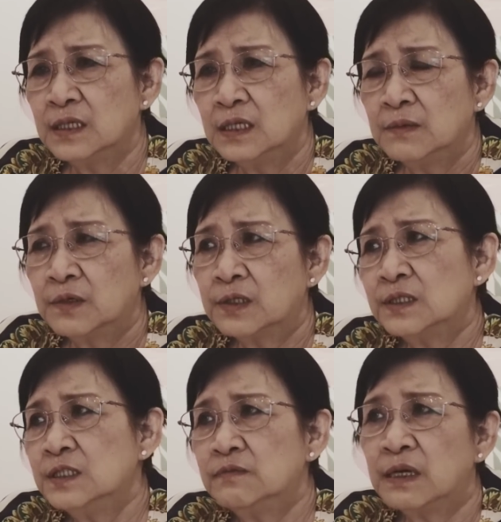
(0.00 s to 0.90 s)
Because
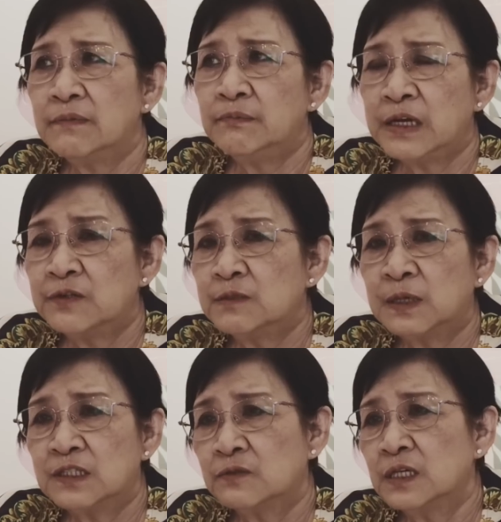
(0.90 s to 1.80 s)
since my parents
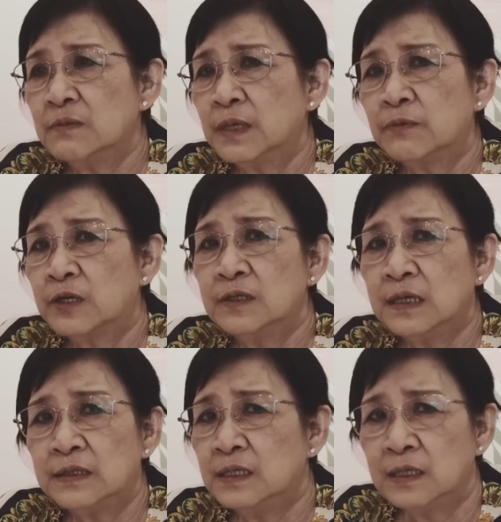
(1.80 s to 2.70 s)
passed away, my brother,
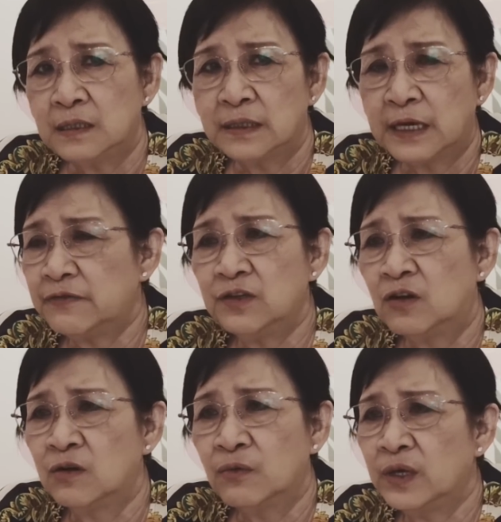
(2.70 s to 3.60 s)
I think he gave it
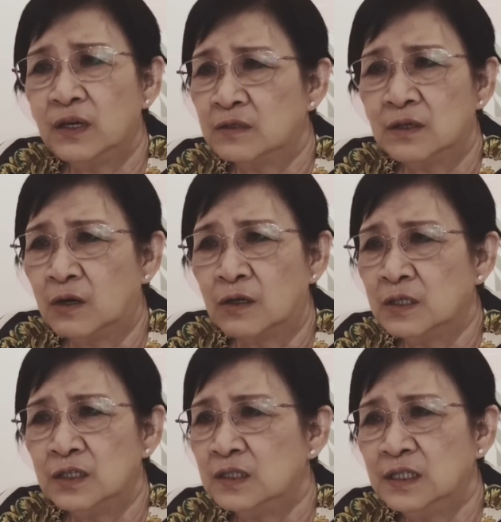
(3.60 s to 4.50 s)
all away, or
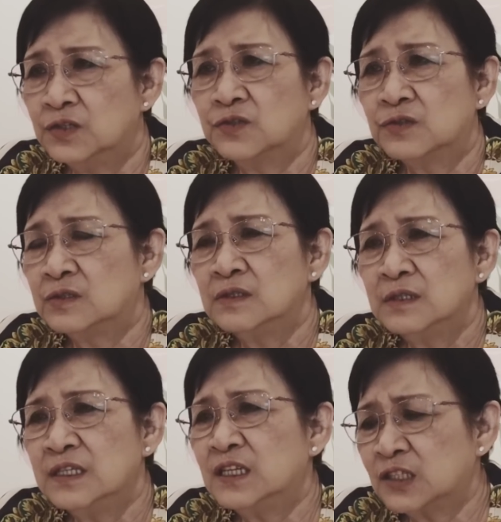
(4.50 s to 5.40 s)
he threw.
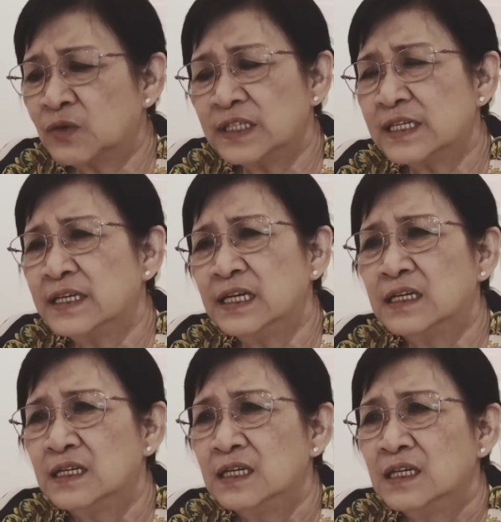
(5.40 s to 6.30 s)
It's quite sayang.
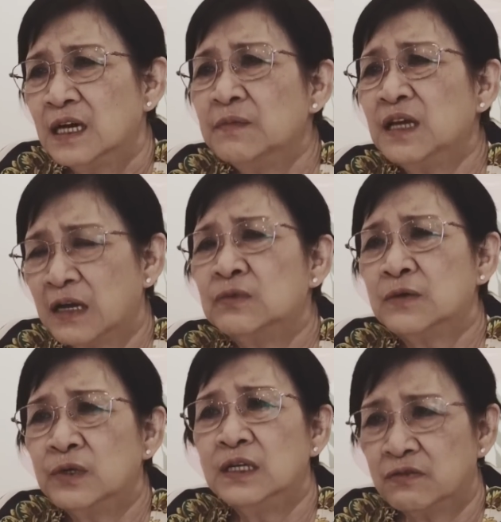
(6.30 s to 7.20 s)
I mean, I
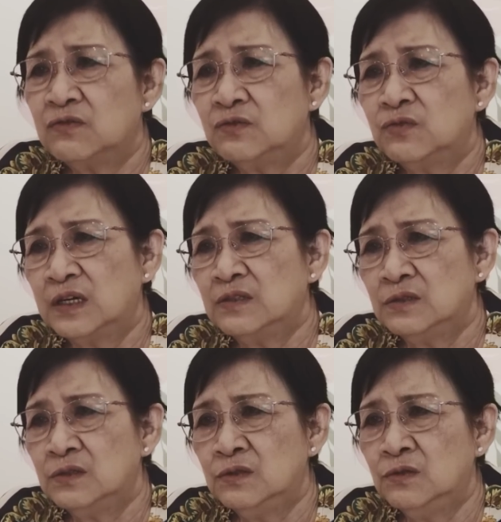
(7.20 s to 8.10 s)
would love
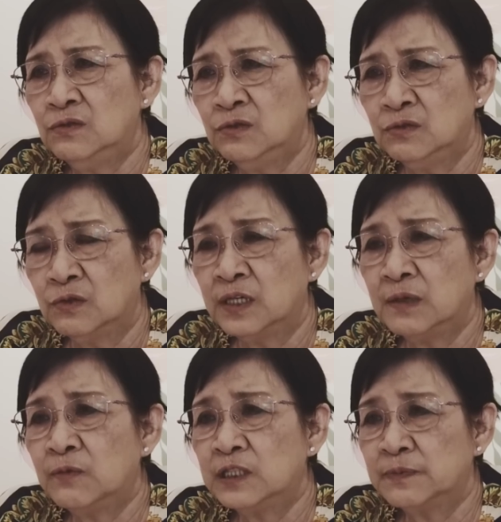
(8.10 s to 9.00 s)
to
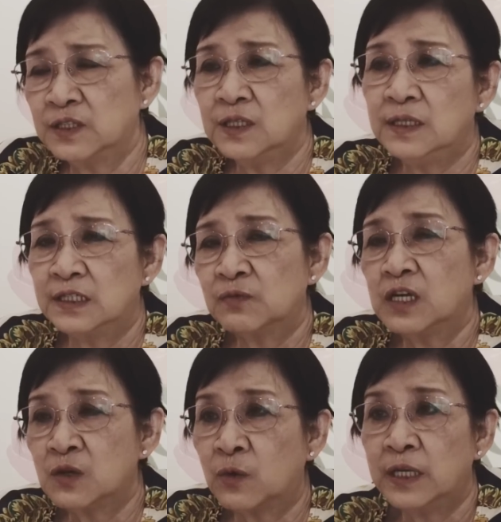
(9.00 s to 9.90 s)
keep one, especially there's
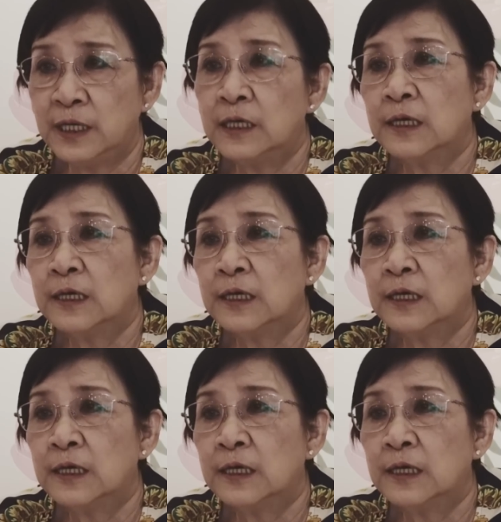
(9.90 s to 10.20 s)
one Guan Yin.